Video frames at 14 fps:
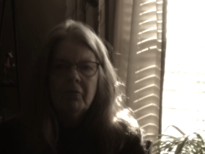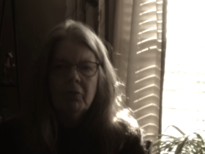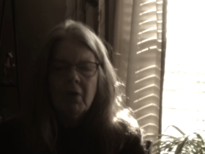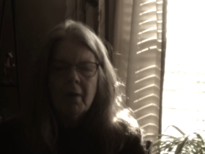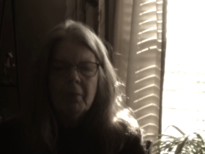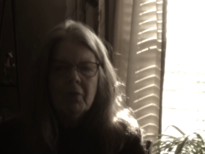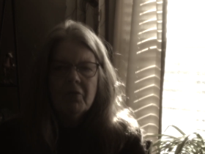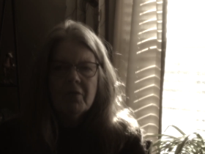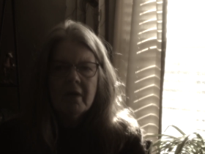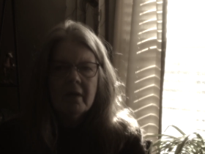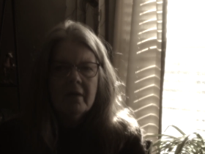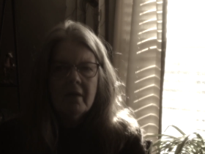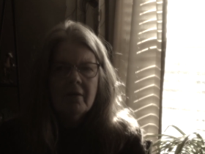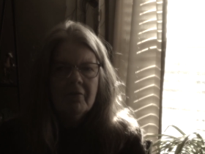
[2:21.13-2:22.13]

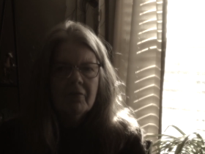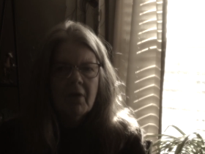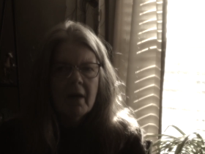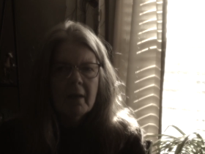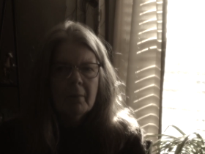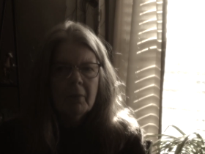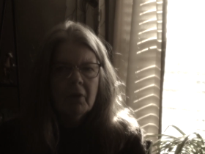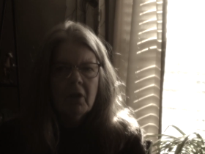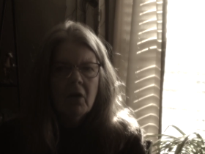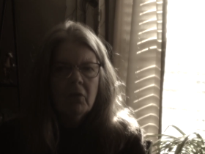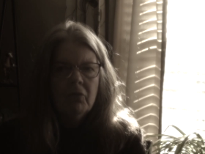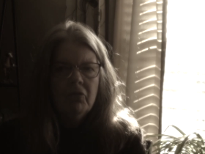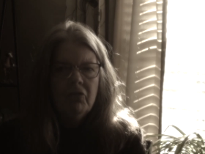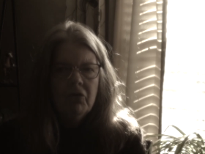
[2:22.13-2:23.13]
Representative Frank
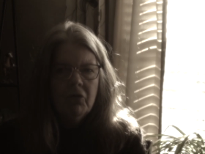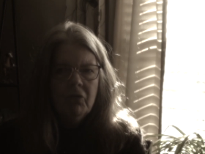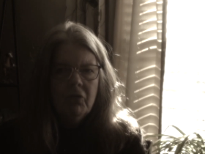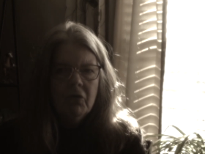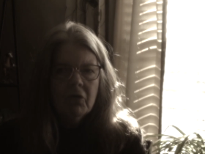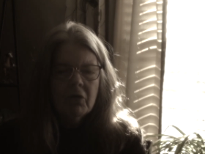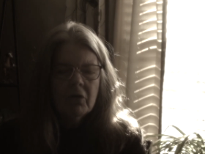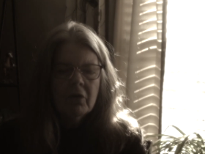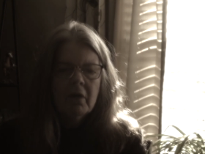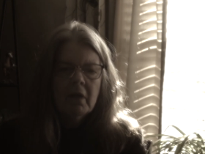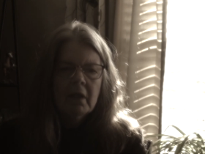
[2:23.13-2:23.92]
Pallone Jr.